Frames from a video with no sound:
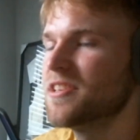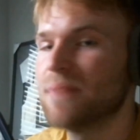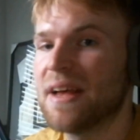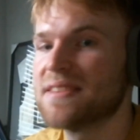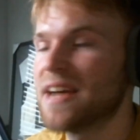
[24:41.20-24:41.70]
This
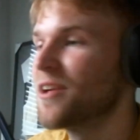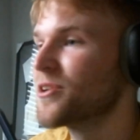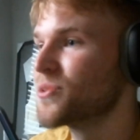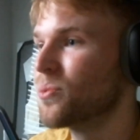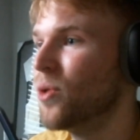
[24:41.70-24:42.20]
man Tyler
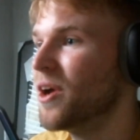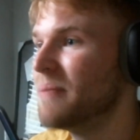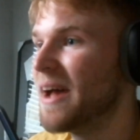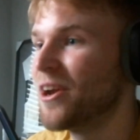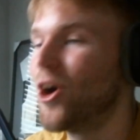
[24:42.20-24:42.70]
is a
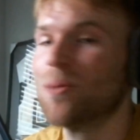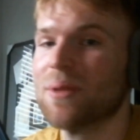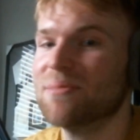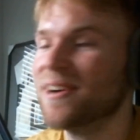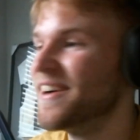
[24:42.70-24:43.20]
one-man
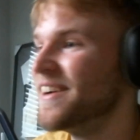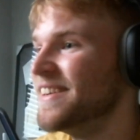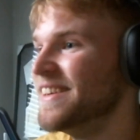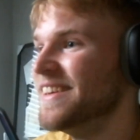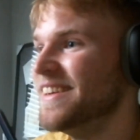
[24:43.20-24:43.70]
army, bro.
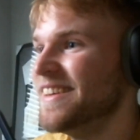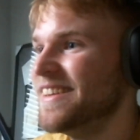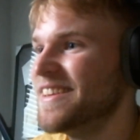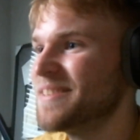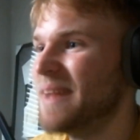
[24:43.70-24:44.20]

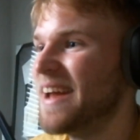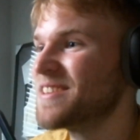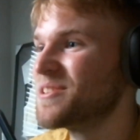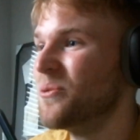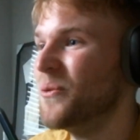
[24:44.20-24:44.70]
This man
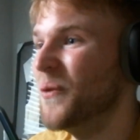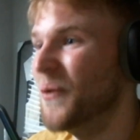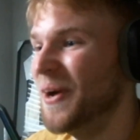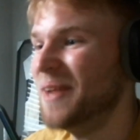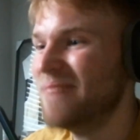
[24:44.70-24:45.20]
is a
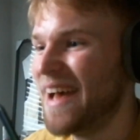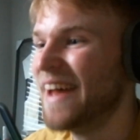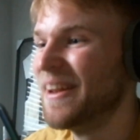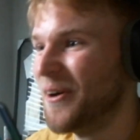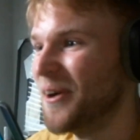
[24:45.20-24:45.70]

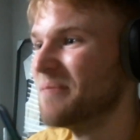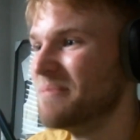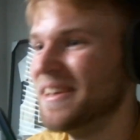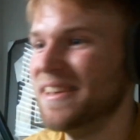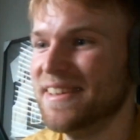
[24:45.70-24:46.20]
one-man
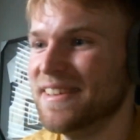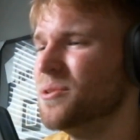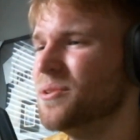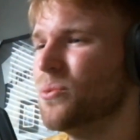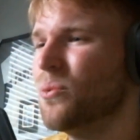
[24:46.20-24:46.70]
army.
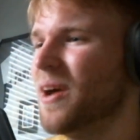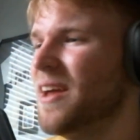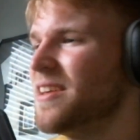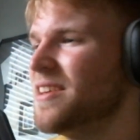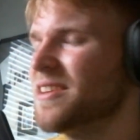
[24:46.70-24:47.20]
Dude, the
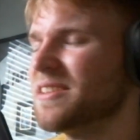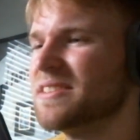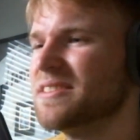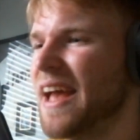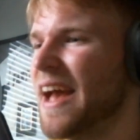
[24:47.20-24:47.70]
way he can
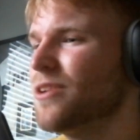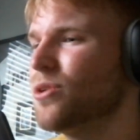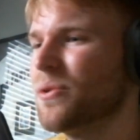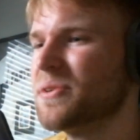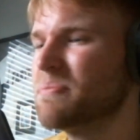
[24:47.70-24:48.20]

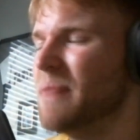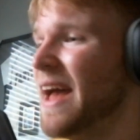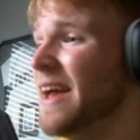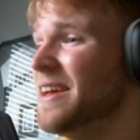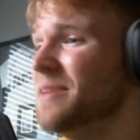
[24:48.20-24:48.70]
handle his
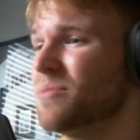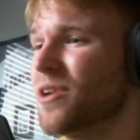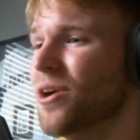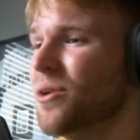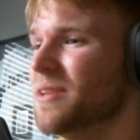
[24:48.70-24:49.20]
pain,
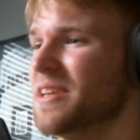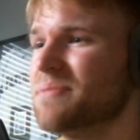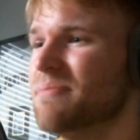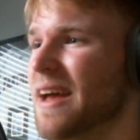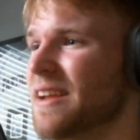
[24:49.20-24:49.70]
bro. This
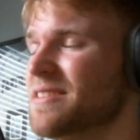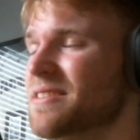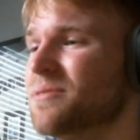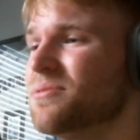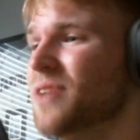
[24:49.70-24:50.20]
man is
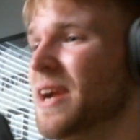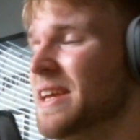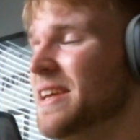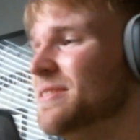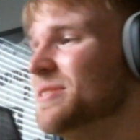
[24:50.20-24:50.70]
a
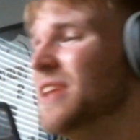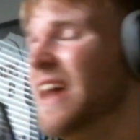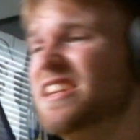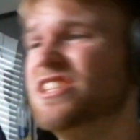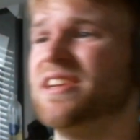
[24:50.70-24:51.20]
freaking
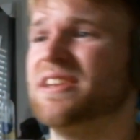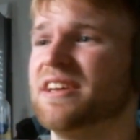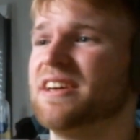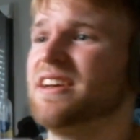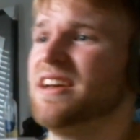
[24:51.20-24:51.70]

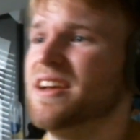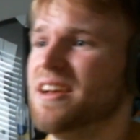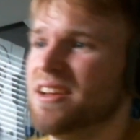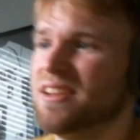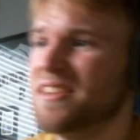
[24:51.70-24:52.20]
legend.
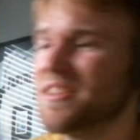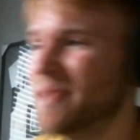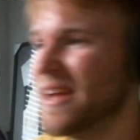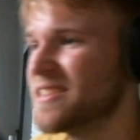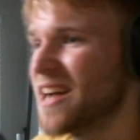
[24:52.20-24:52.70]
This
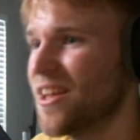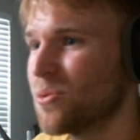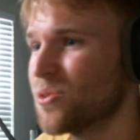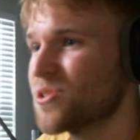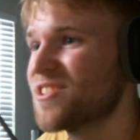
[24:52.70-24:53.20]
man's Tyler
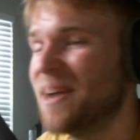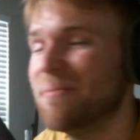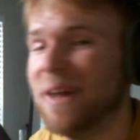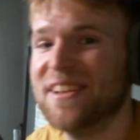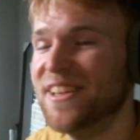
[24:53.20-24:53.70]
will
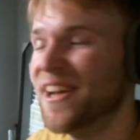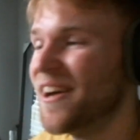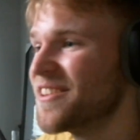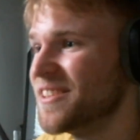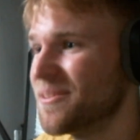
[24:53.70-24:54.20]
stop at
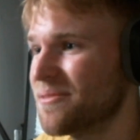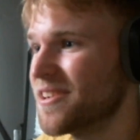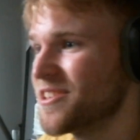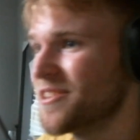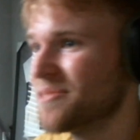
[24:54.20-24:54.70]
nothing to
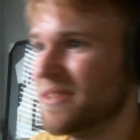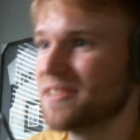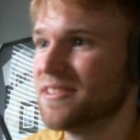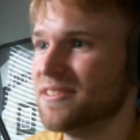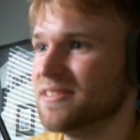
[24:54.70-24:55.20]
finish his
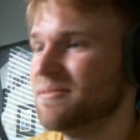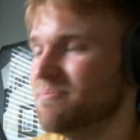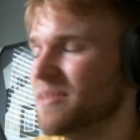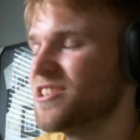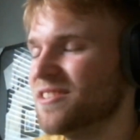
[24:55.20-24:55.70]
mission.
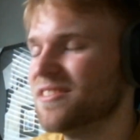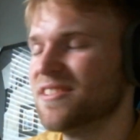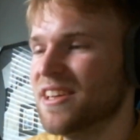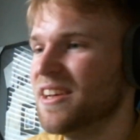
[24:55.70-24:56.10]
Mission.